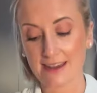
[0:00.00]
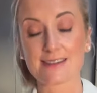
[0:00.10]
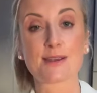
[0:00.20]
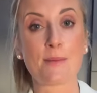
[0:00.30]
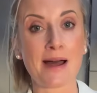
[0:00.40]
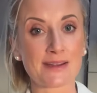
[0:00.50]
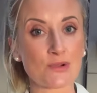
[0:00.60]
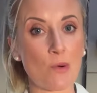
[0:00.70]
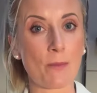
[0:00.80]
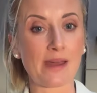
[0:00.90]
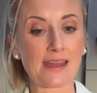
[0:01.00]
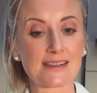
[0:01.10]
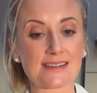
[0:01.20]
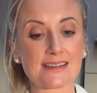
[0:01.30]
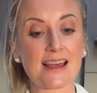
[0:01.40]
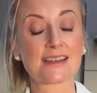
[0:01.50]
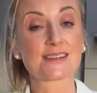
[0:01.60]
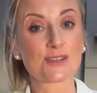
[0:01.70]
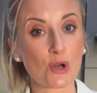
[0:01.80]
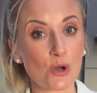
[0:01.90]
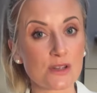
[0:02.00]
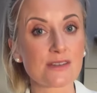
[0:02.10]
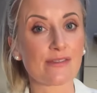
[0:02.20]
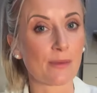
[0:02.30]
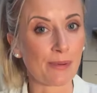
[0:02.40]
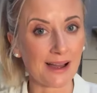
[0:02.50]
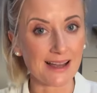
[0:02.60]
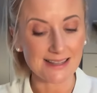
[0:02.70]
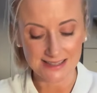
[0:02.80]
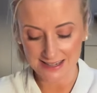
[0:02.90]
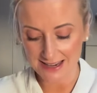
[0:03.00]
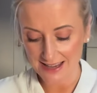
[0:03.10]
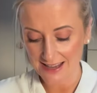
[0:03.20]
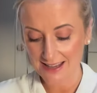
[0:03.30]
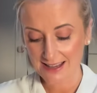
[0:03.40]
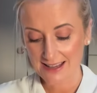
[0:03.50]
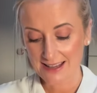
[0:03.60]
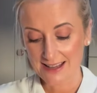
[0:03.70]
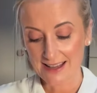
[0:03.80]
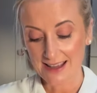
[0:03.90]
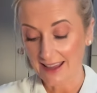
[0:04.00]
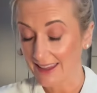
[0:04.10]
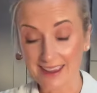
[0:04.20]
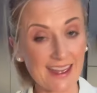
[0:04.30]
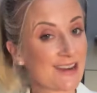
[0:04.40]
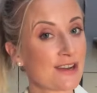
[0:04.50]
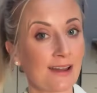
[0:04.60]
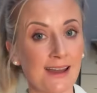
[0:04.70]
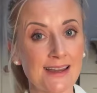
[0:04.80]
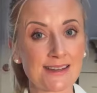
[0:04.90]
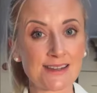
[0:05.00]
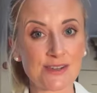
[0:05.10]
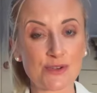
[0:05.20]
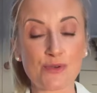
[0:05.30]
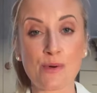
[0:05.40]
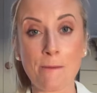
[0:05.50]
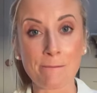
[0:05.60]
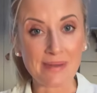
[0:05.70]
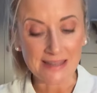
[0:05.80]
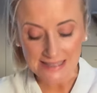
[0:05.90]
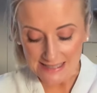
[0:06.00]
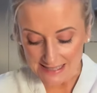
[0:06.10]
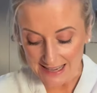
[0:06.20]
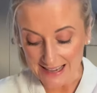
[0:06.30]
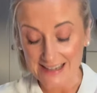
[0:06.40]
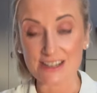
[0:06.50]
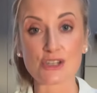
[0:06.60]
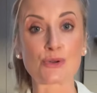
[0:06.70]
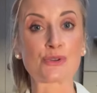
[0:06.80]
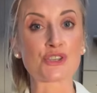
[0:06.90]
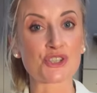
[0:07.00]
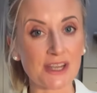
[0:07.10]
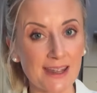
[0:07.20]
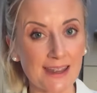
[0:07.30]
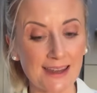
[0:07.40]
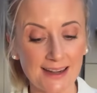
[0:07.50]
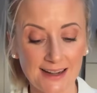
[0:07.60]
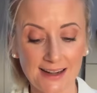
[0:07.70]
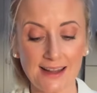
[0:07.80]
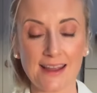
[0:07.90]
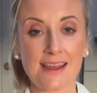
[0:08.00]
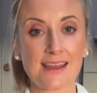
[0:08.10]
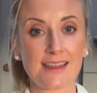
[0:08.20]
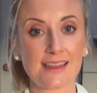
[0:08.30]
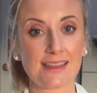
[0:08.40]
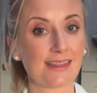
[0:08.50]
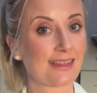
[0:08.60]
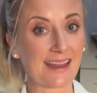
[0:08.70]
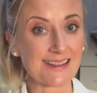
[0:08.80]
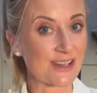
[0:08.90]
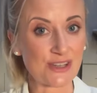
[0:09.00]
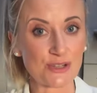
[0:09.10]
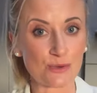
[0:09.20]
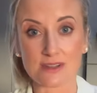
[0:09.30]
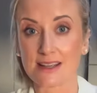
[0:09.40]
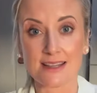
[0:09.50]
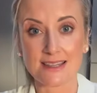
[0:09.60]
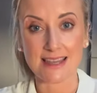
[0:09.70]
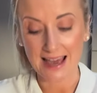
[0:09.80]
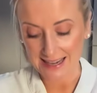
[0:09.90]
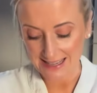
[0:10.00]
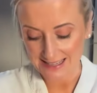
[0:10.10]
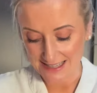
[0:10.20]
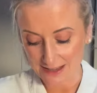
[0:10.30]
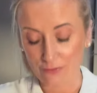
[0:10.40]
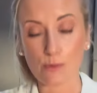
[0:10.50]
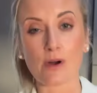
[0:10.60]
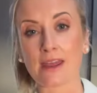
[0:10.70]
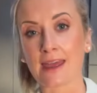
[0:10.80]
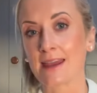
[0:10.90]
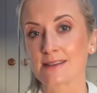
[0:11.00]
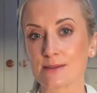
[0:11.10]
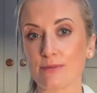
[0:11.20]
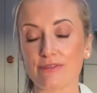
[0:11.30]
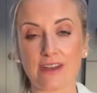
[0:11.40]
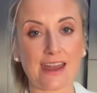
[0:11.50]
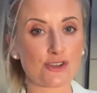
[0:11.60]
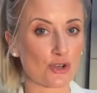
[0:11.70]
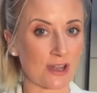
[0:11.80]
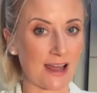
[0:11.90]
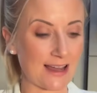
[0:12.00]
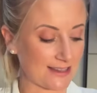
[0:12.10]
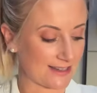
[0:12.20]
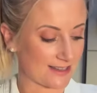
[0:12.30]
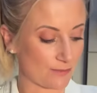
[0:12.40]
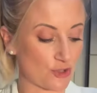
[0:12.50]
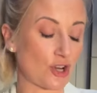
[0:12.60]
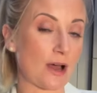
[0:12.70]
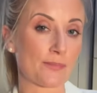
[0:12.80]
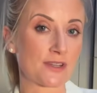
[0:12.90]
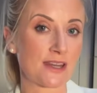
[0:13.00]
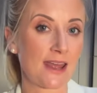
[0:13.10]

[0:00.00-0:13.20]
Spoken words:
tomato-based sauce for pasta. Again, add it to mince, add it to chicken. That's how you do it. It's that easy. If you want to get in some veg, you can add in some chopped